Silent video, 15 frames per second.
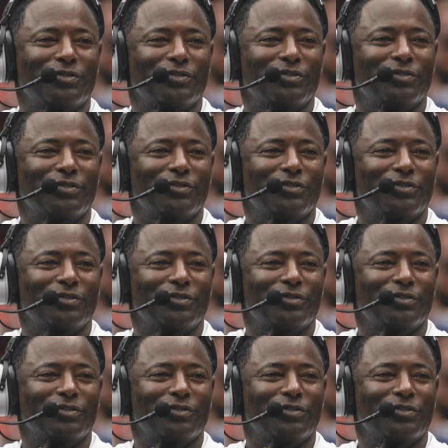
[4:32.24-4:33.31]

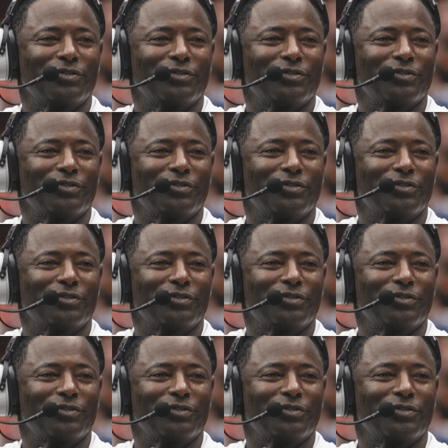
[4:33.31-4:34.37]

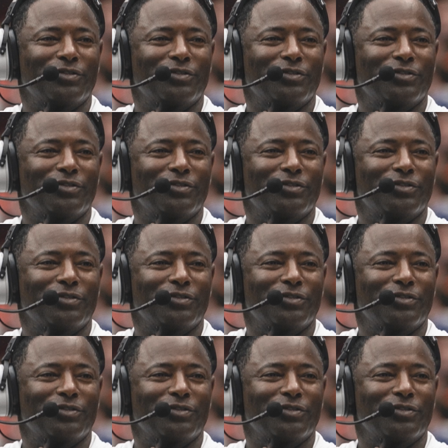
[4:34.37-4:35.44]

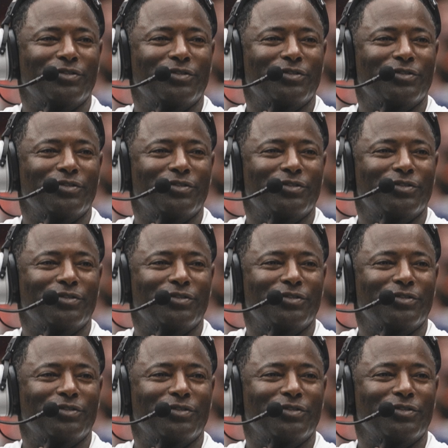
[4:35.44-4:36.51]

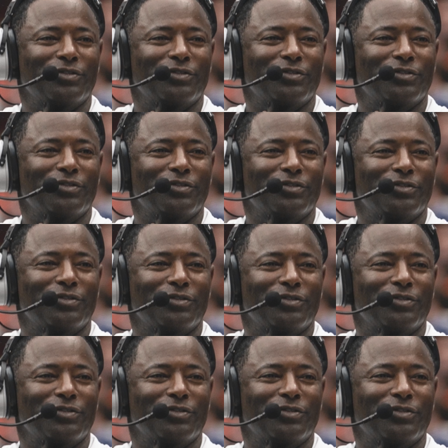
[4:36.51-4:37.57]

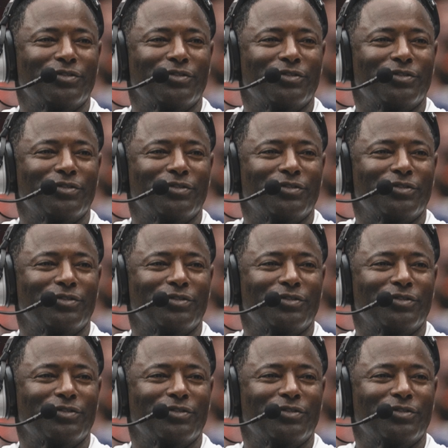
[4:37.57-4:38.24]
[no speech]